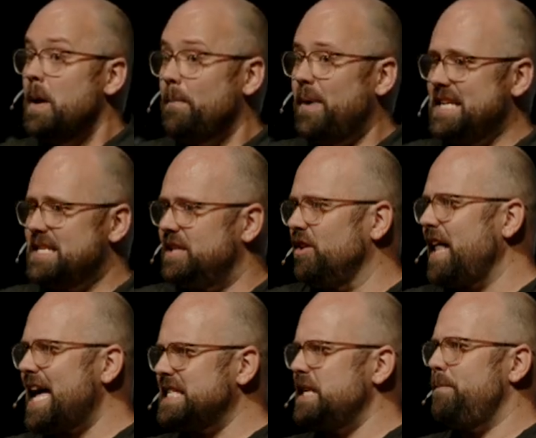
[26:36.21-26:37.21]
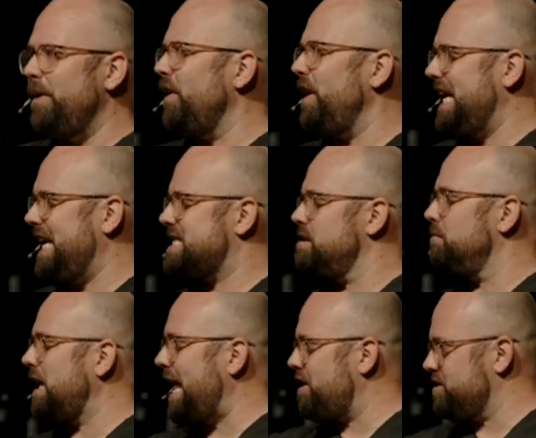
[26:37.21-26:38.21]
but he still has the ability to get some
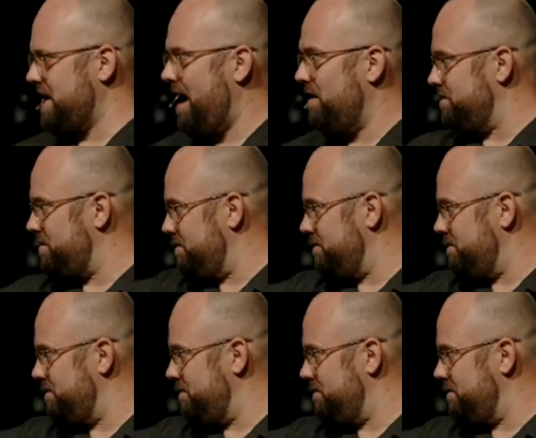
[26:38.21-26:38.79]
letters out.